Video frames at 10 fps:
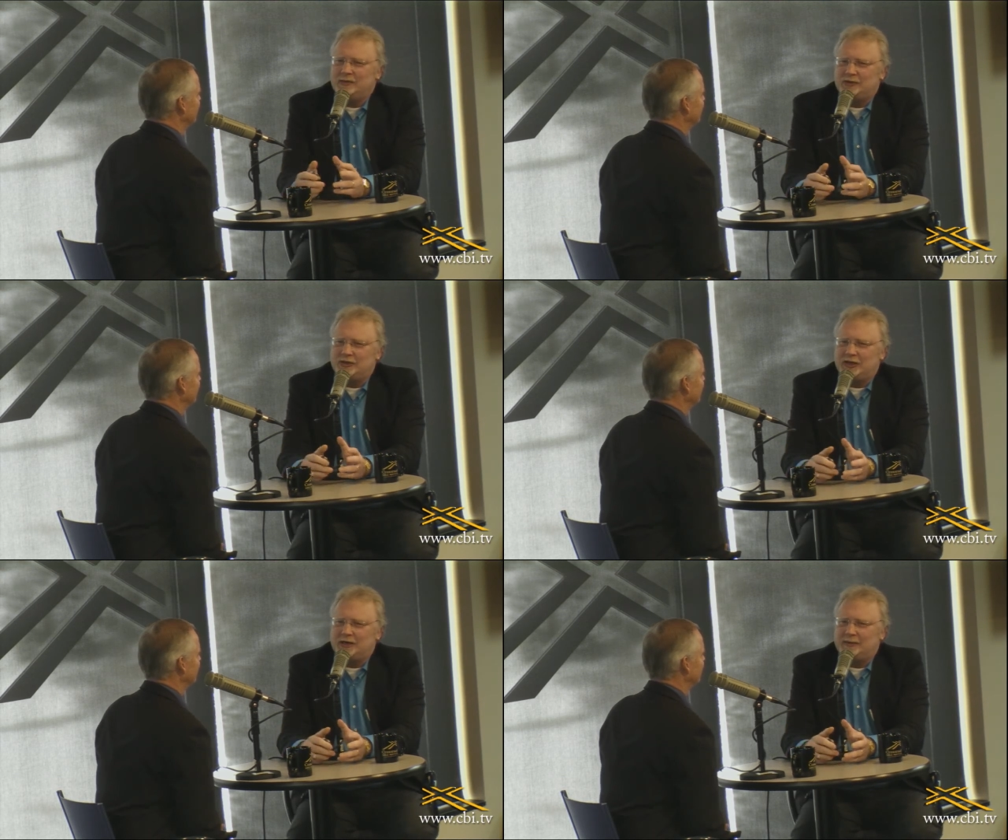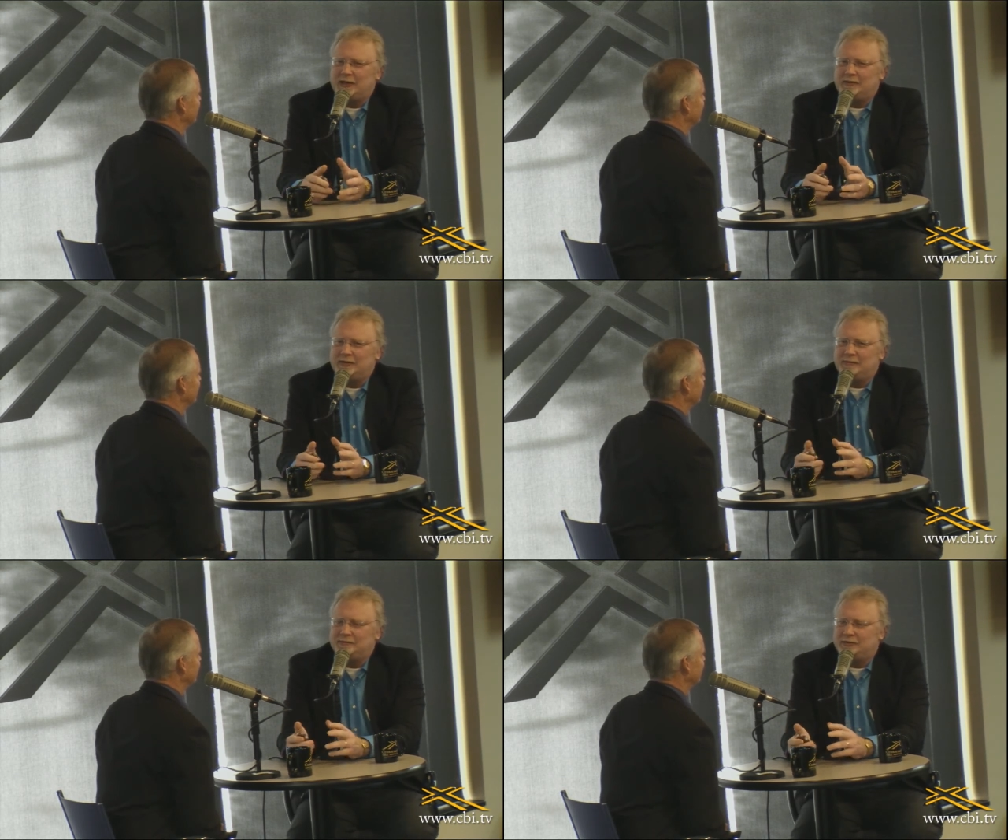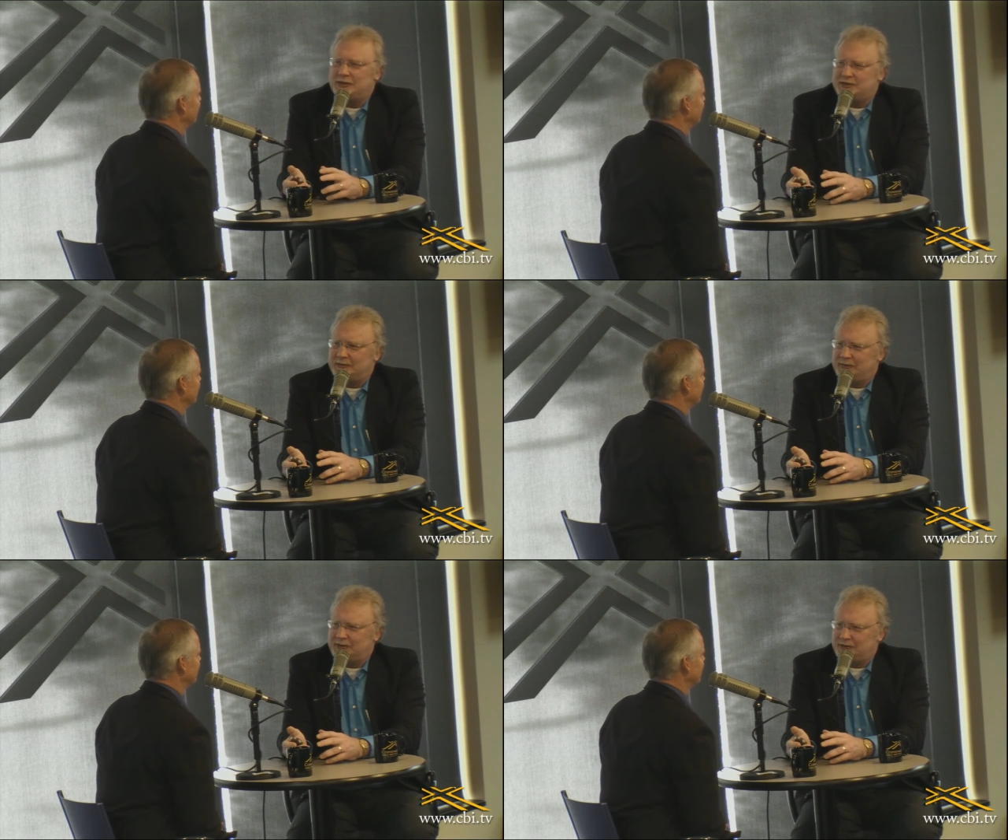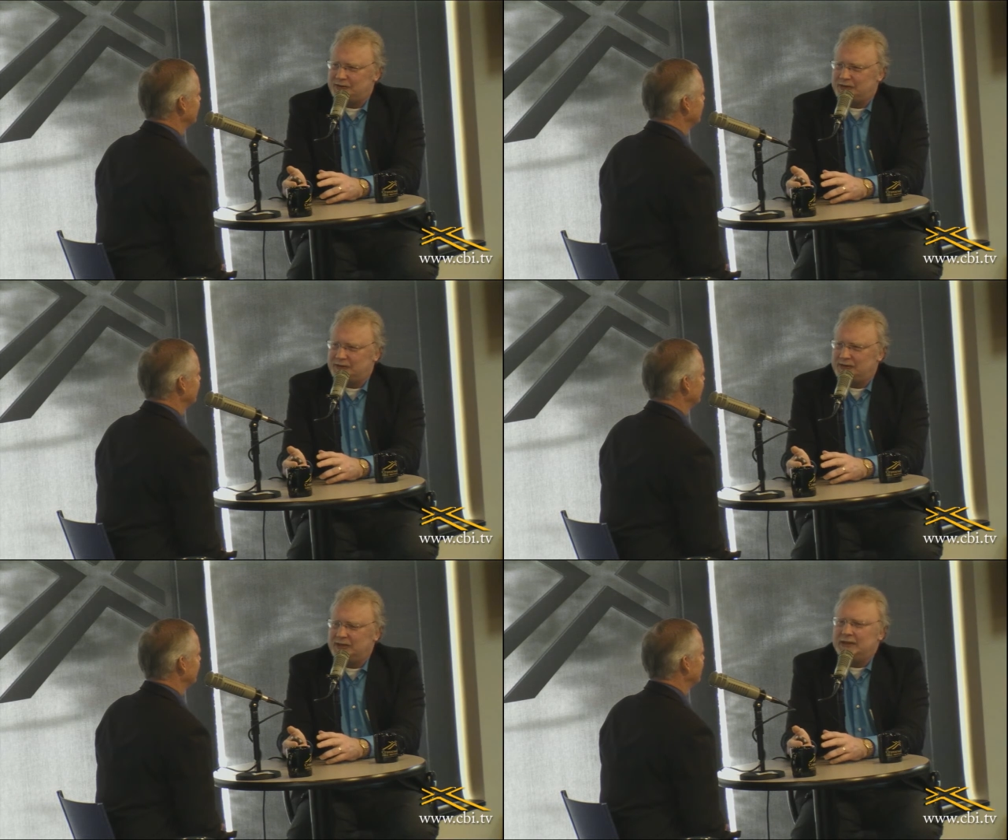We're talking about prison ministries.